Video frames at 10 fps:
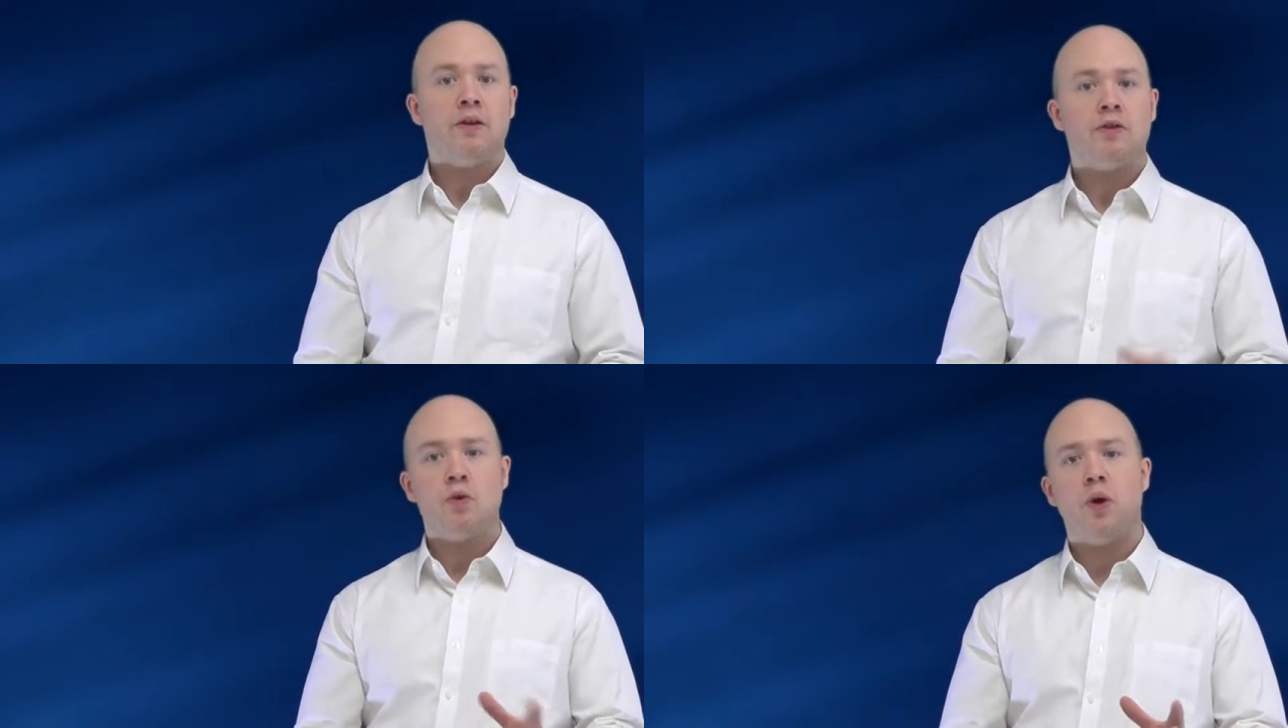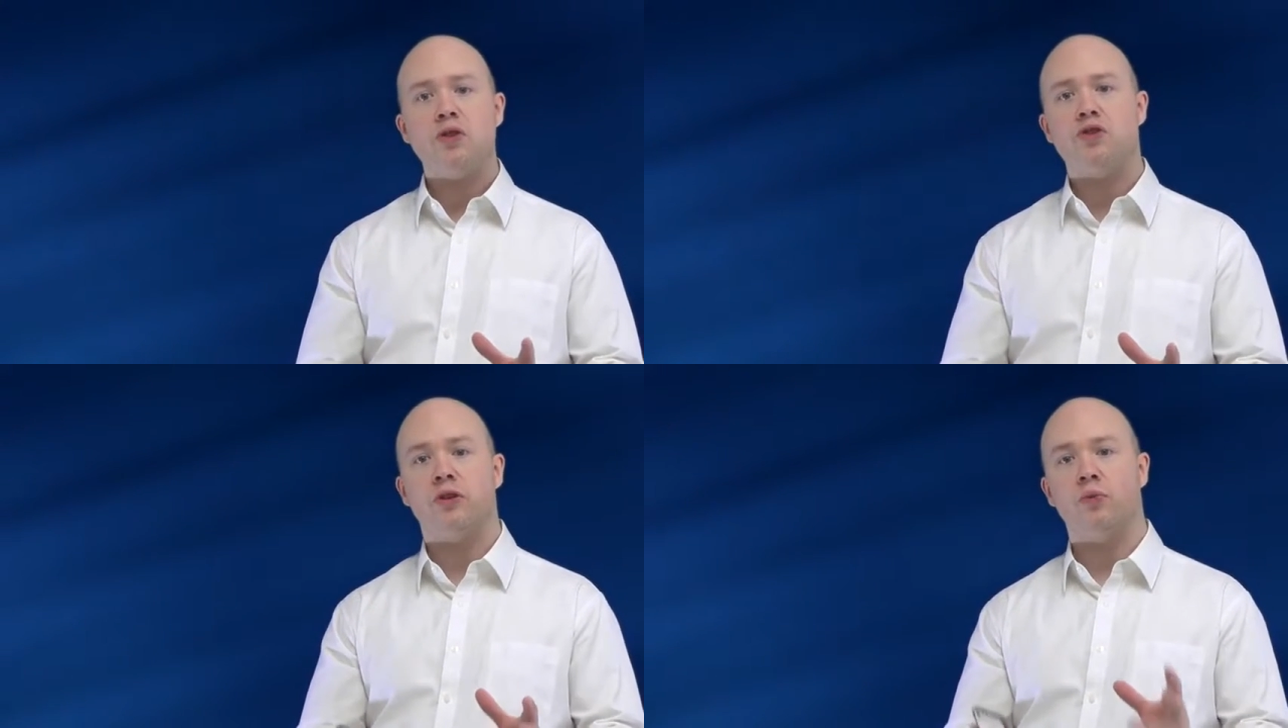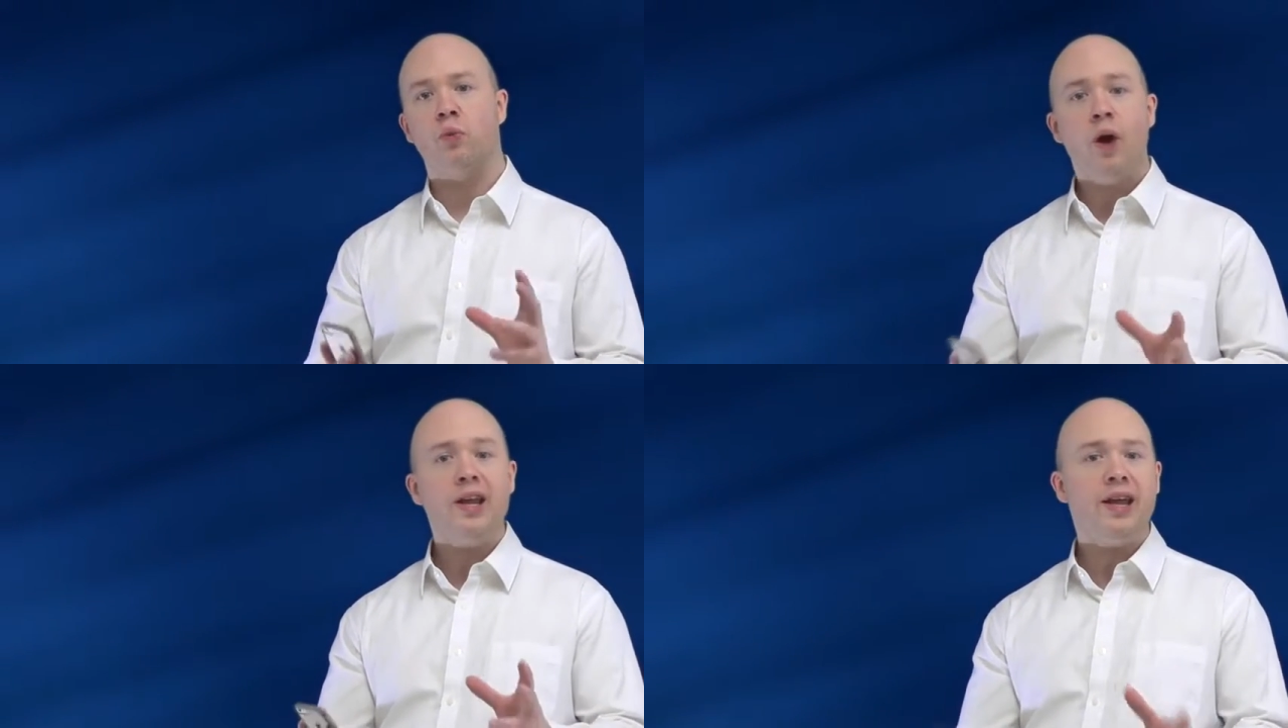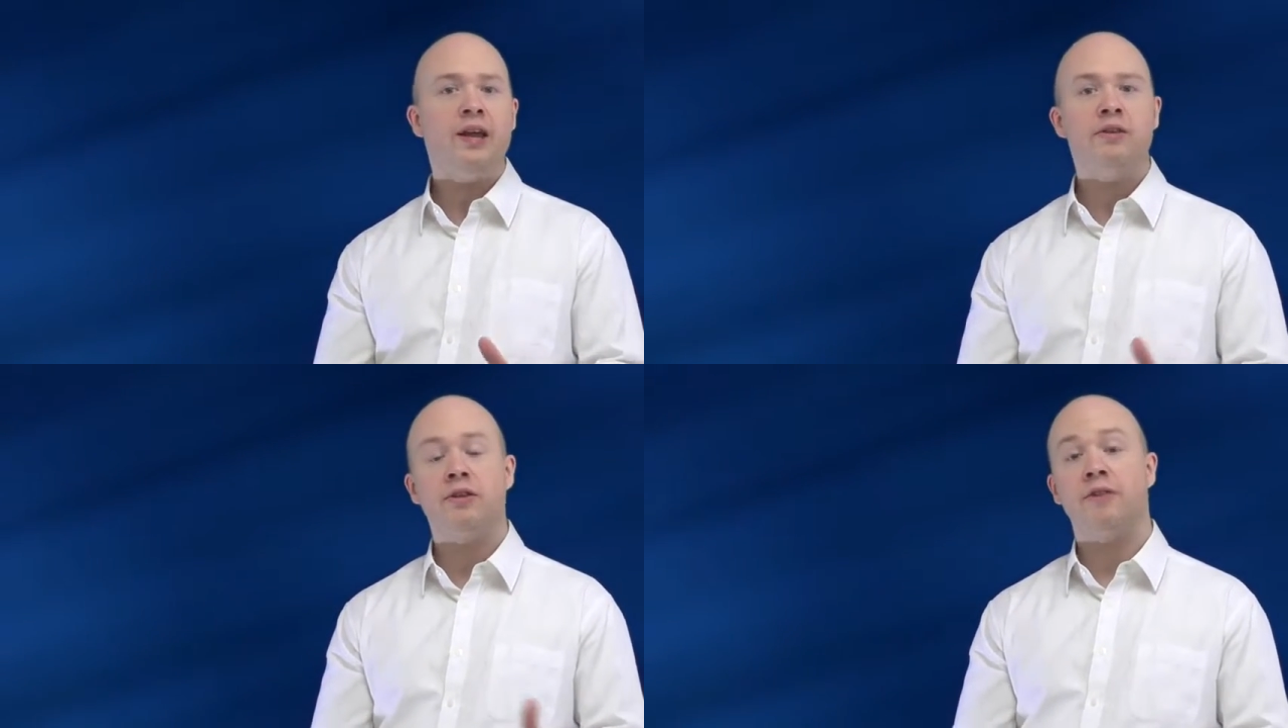So question, what
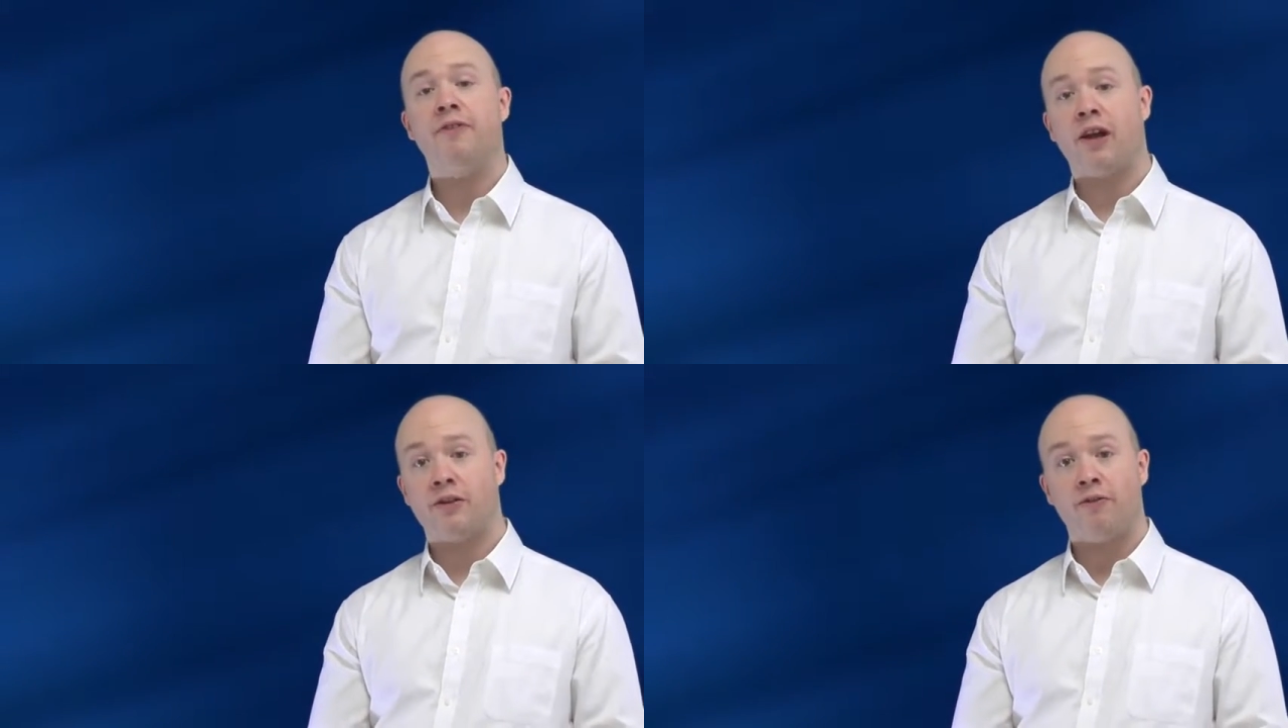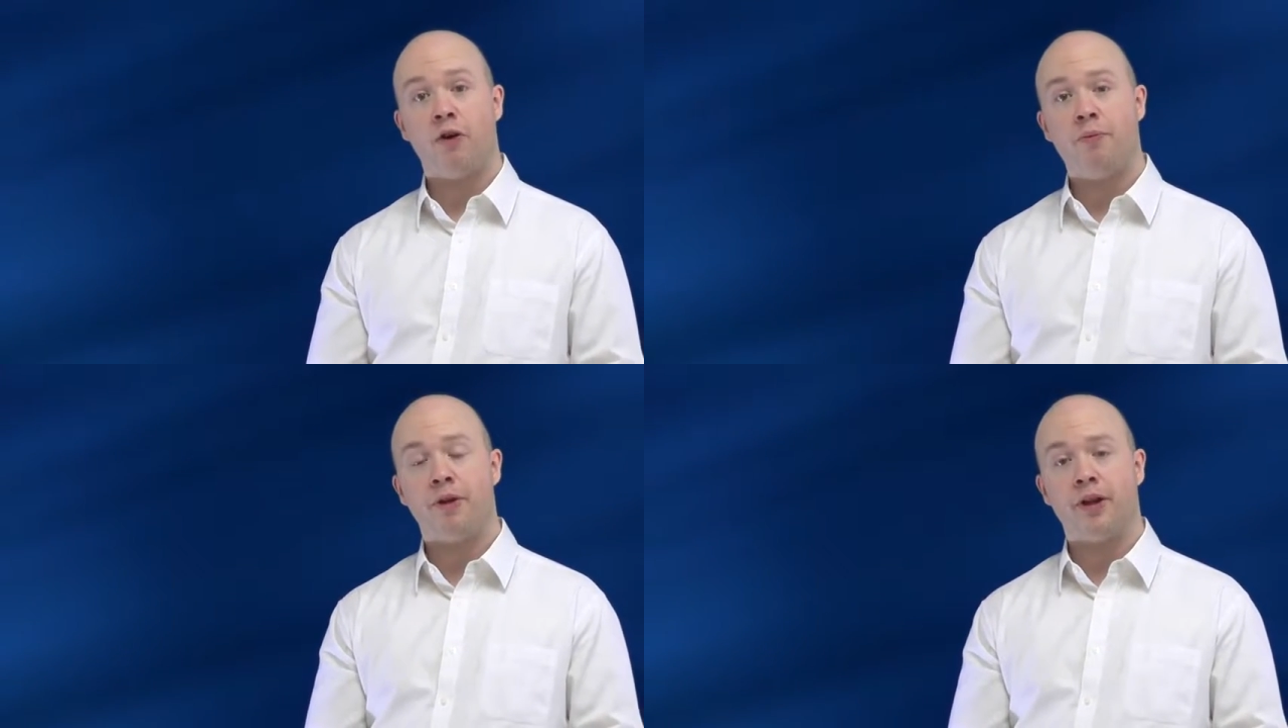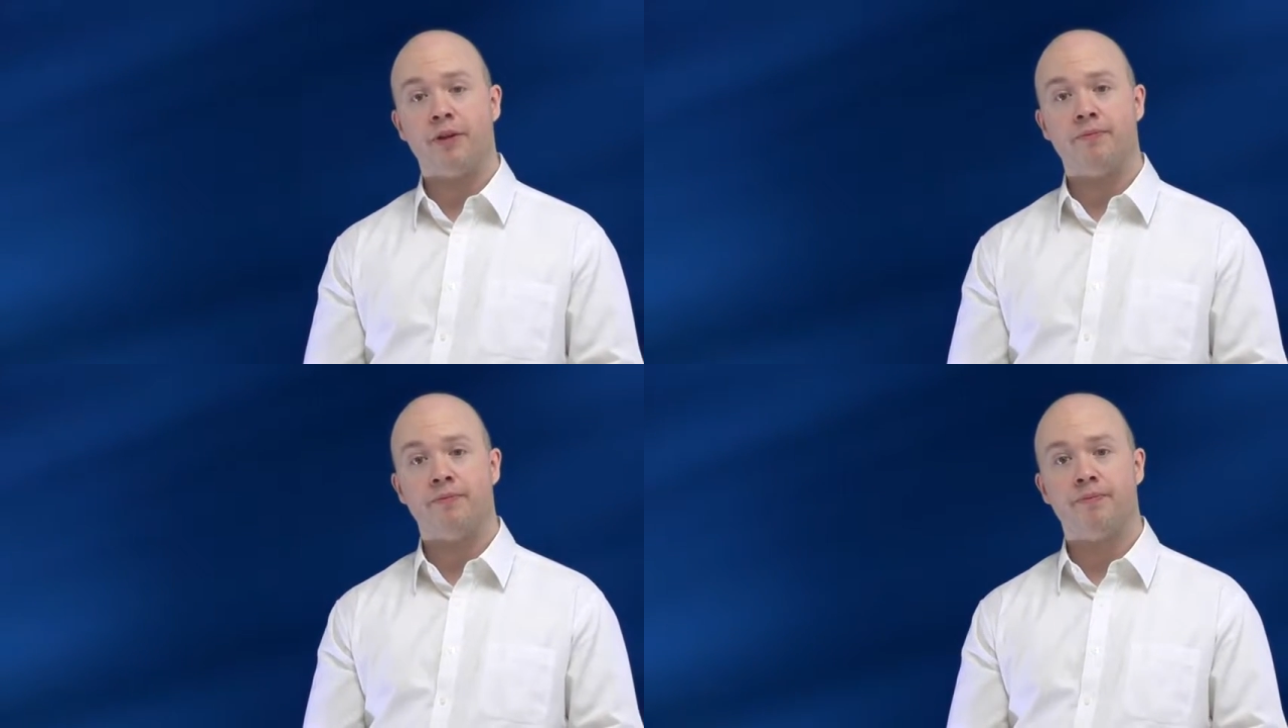is an effective opening?